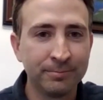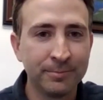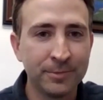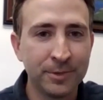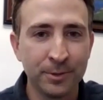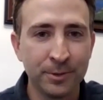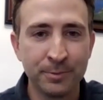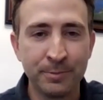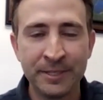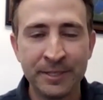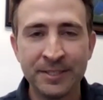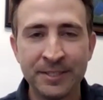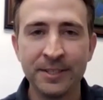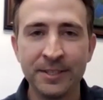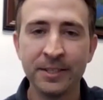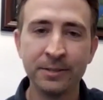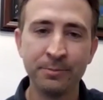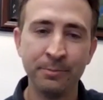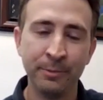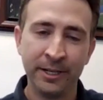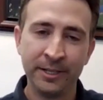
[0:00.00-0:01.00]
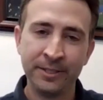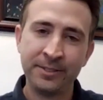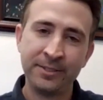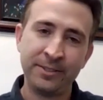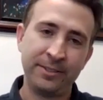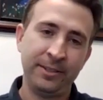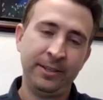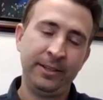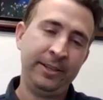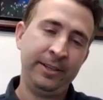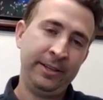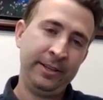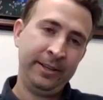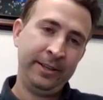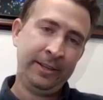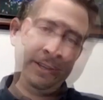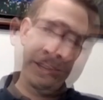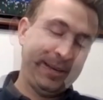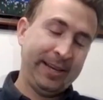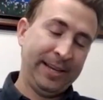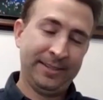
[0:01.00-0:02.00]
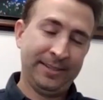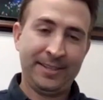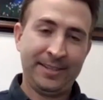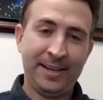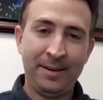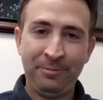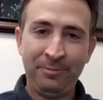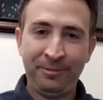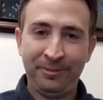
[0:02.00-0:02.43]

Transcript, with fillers: So it's been six months. Man, time